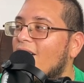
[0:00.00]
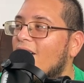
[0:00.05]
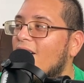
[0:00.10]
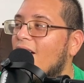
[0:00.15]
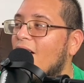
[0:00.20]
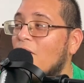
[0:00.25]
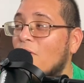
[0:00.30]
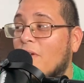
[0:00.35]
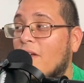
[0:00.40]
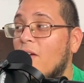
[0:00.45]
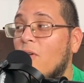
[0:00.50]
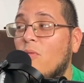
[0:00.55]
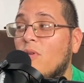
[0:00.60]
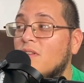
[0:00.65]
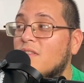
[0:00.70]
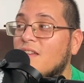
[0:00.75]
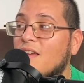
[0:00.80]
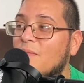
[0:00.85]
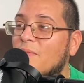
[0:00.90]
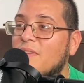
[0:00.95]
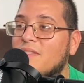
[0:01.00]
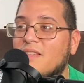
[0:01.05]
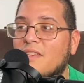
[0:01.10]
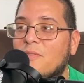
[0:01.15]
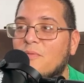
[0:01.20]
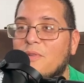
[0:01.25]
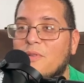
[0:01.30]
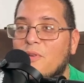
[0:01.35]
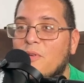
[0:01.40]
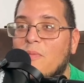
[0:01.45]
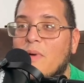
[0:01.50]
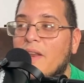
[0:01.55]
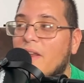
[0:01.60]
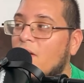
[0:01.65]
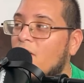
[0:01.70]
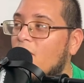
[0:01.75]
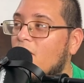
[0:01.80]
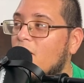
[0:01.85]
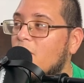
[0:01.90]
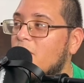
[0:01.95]
I don't care what time it is. I don't want nobody
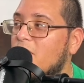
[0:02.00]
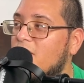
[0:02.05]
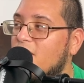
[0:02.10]
calling me.